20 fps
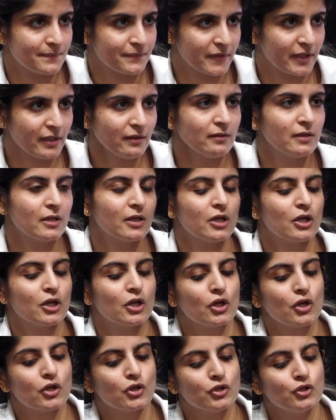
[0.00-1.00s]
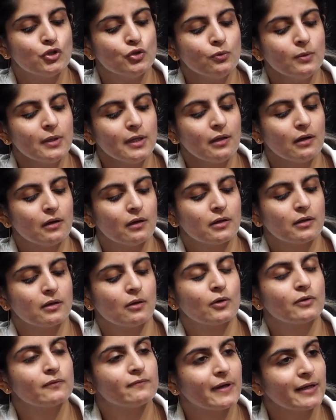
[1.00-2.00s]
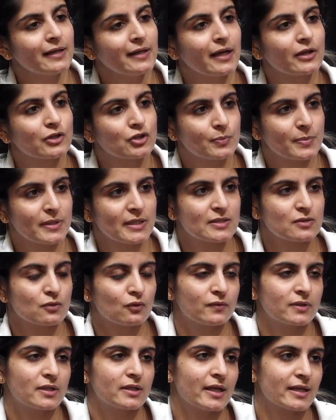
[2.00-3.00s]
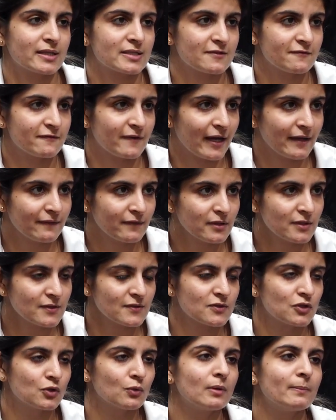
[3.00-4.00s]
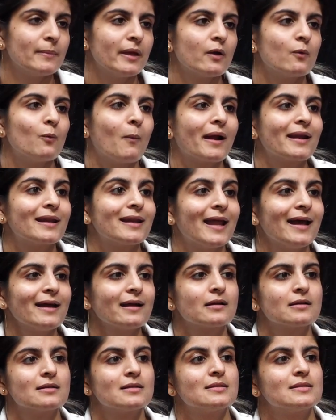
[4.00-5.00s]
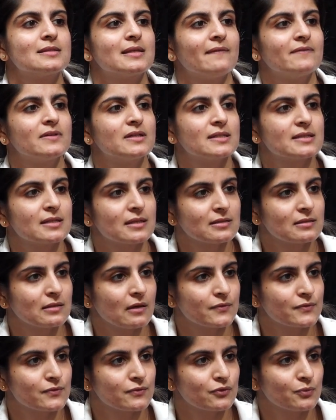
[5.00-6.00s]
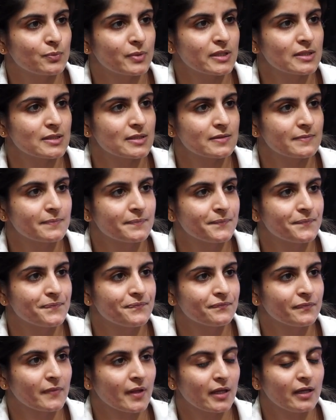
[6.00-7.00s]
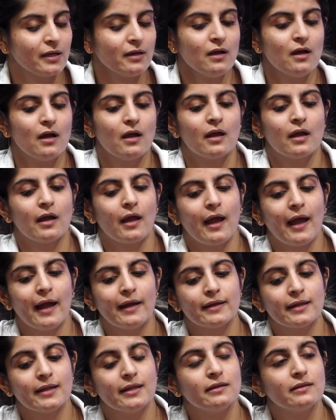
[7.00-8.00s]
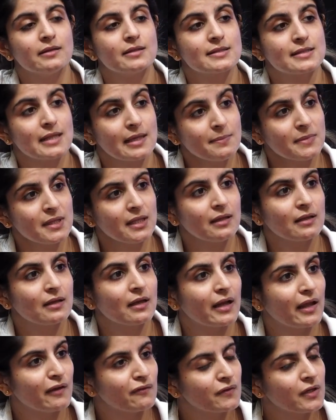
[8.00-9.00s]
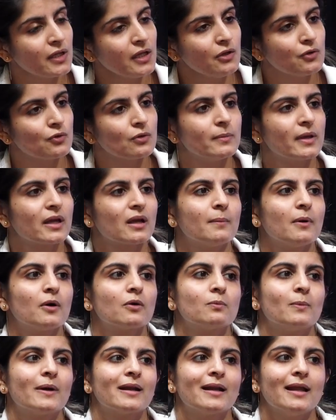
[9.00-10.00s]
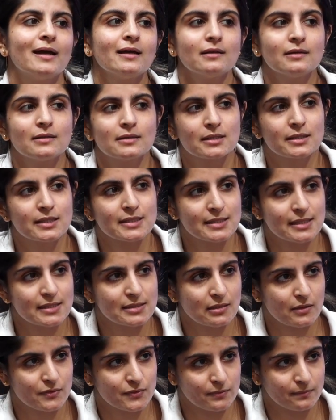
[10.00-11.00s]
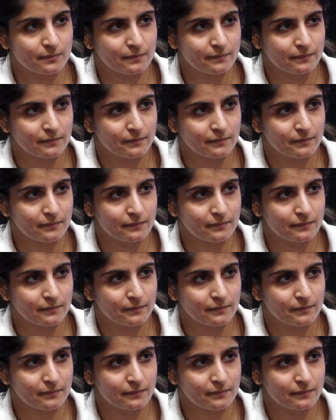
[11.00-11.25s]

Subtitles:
Yeah. You will earn on 1 lakh rupees over the next 5 years, you will make 1,76,000 rupees. Yeah? Yeah. And in the same thing in an FD, you will make about 1,36,000.